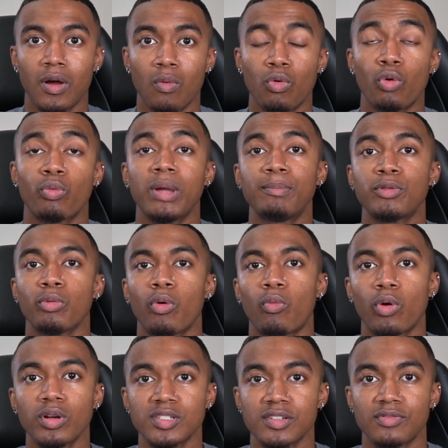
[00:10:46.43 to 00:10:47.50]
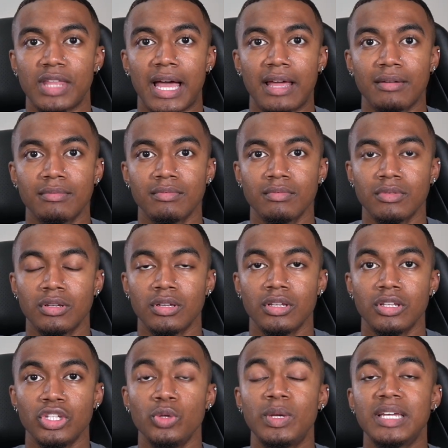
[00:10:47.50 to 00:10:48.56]
will reap the rewards of that.
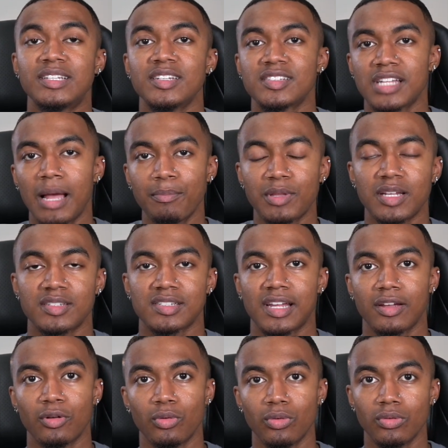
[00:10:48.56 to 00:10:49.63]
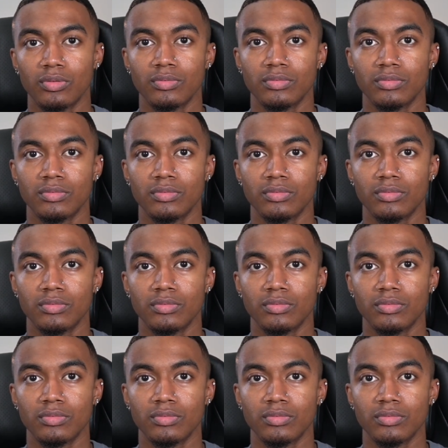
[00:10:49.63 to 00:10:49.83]
You get to stop that cycle.